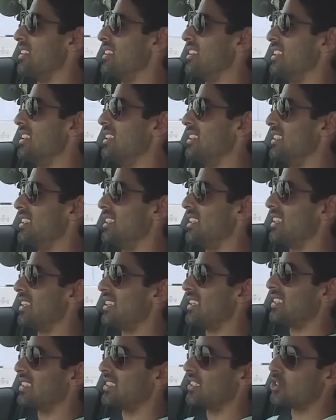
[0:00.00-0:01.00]
the,
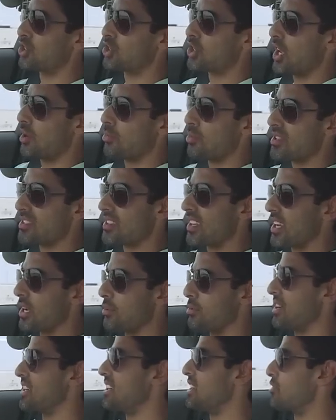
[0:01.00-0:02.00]
uh, the shape is a
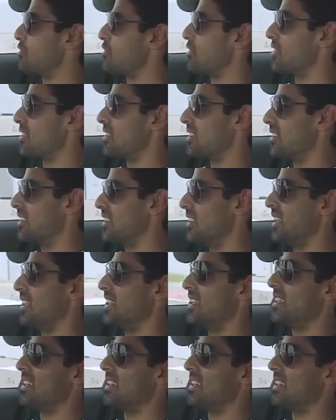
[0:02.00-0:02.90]
little bit different. The